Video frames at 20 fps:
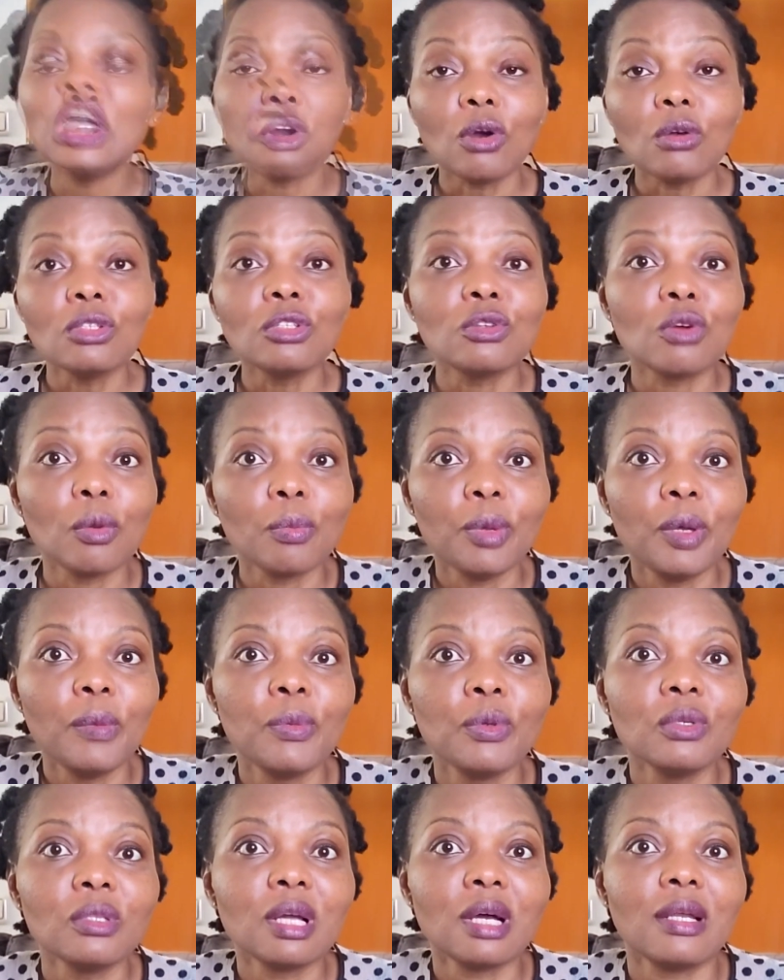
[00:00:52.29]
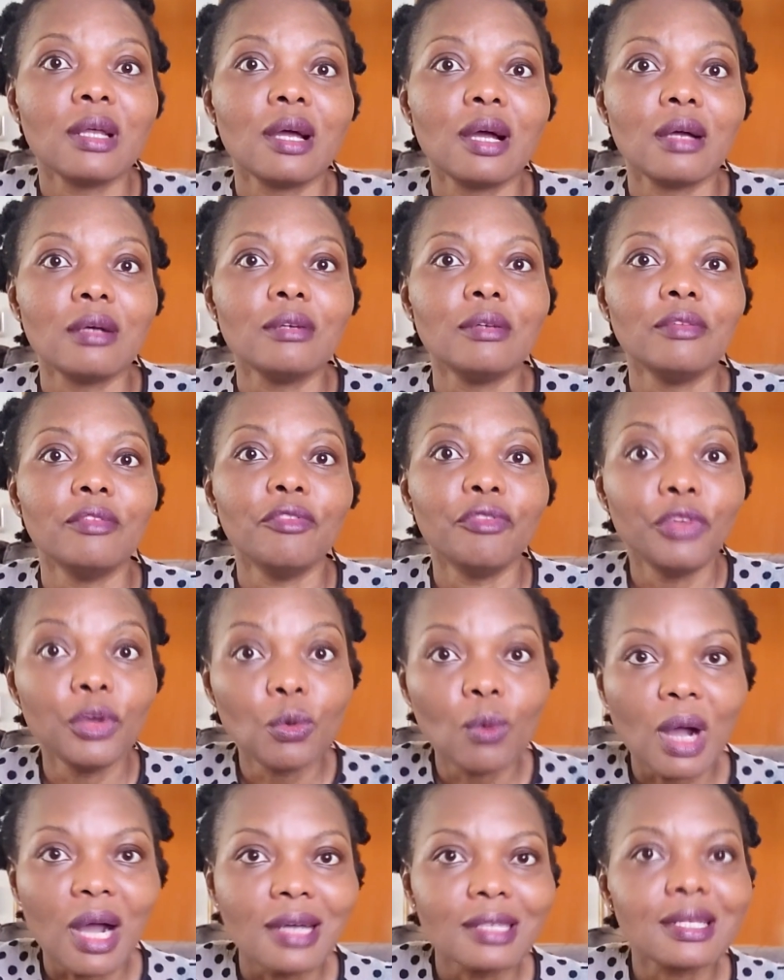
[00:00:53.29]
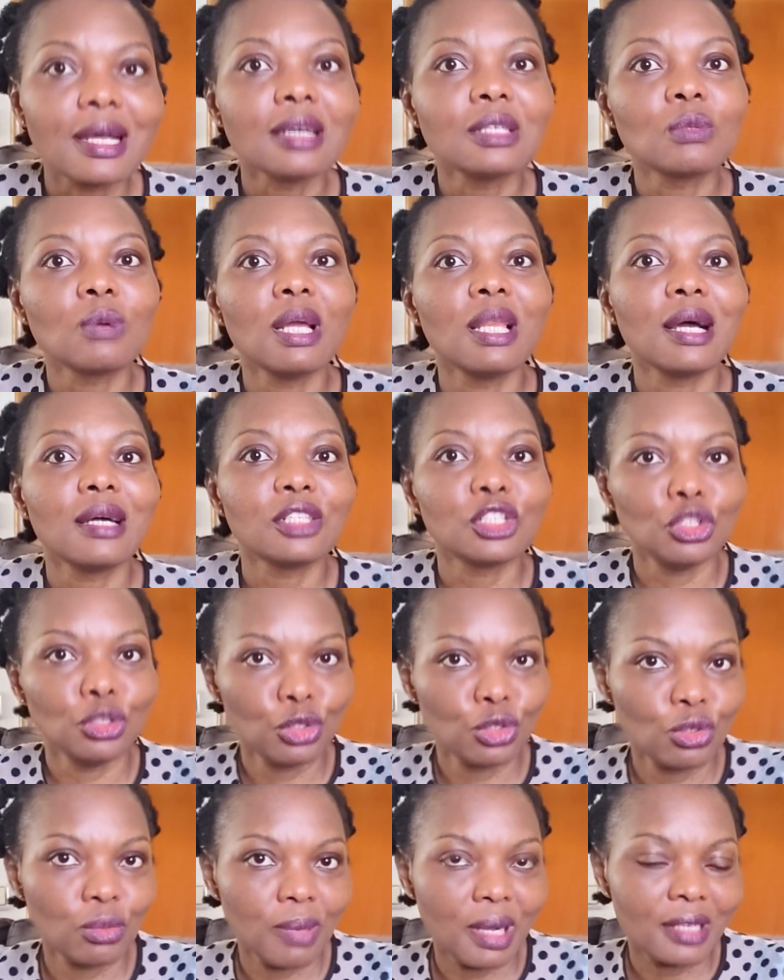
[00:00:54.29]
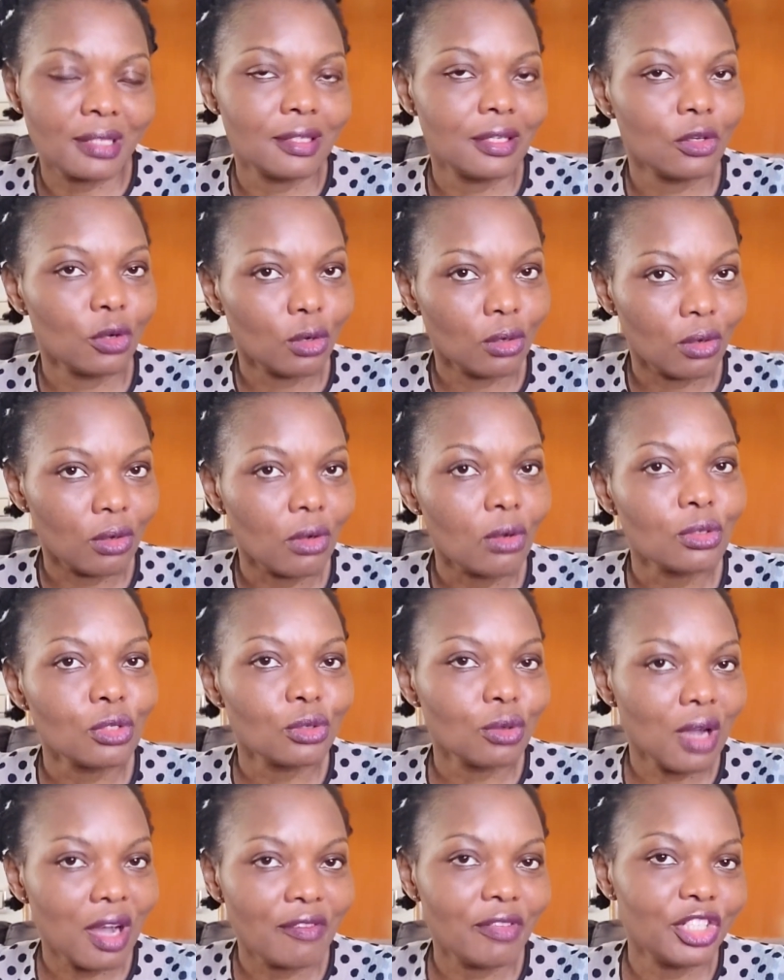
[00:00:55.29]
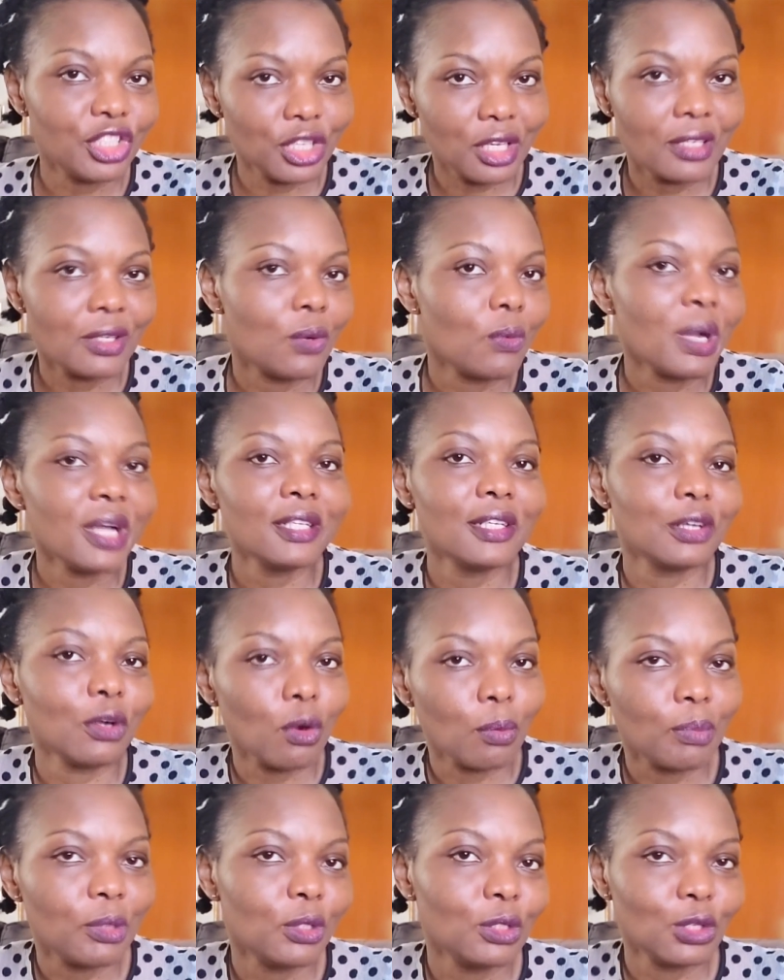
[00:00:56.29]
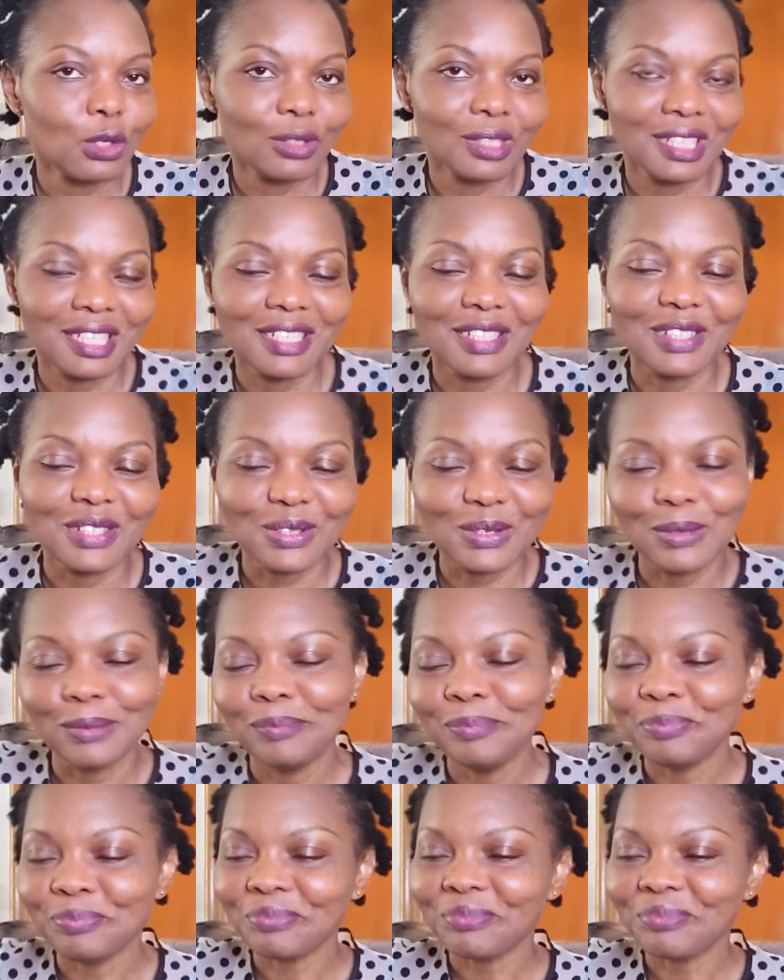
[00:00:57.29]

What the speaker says: Also, people that are viewers as well as YouTubers, they also have a channel where they upload content. So